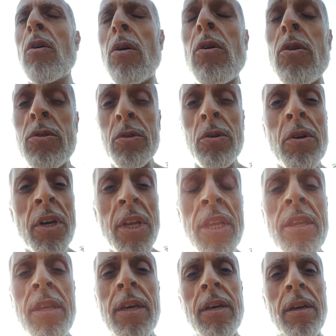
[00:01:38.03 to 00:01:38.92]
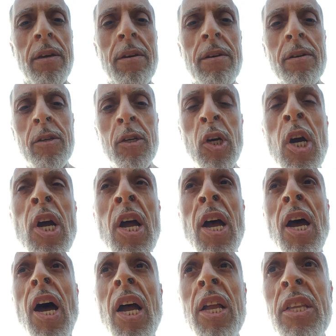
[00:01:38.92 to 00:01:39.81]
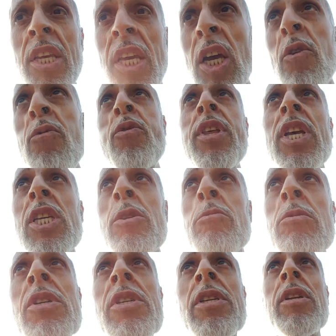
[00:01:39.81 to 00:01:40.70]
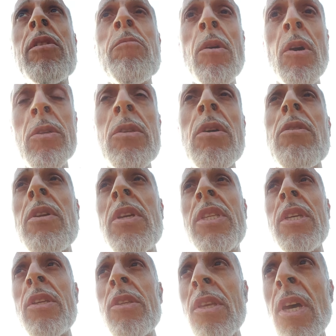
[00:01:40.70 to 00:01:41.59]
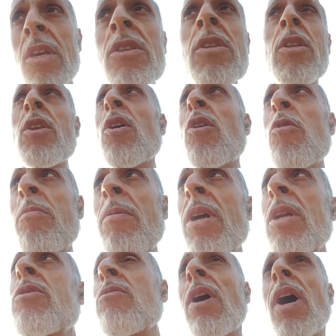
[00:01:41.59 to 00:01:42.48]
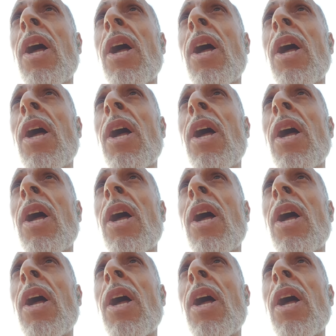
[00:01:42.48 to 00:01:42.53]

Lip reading: authority. And if this Muslim authority doesn't obey to